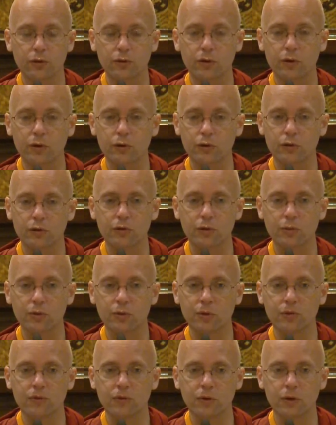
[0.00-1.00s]
And so these are
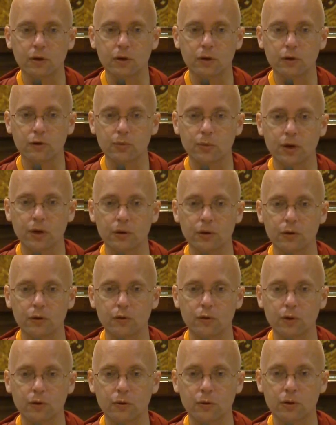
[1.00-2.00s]
some of the various
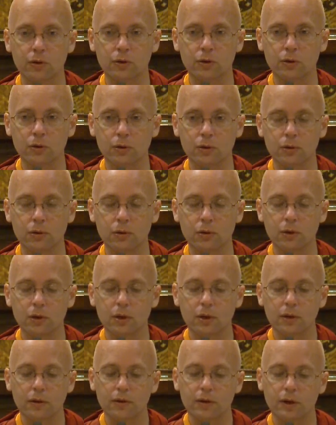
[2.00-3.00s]
methods that we do.
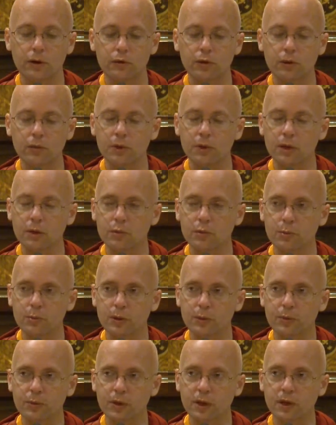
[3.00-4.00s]
Now, sometimes
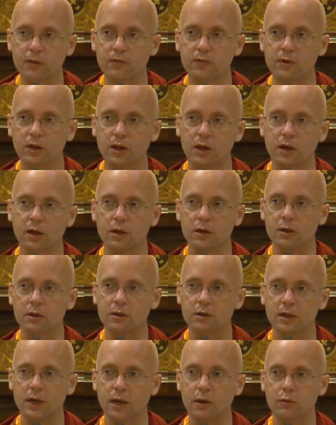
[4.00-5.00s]
people have
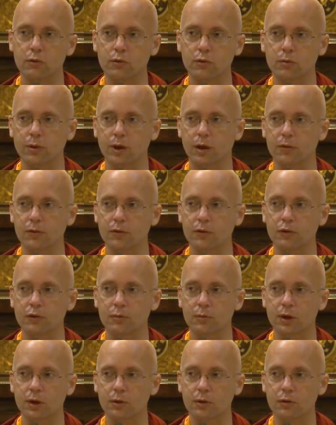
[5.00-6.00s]
doubts about
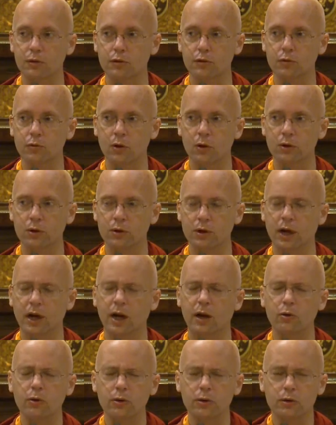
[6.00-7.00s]
these methods. You wonder,
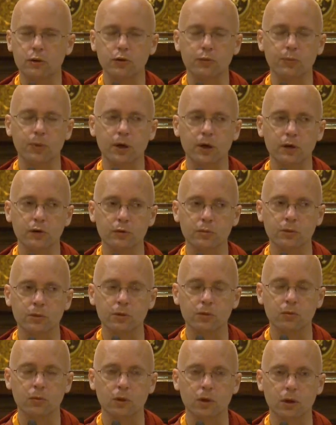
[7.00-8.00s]
how can this
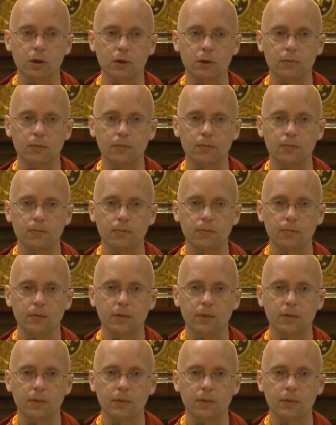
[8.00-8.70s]
possibly work?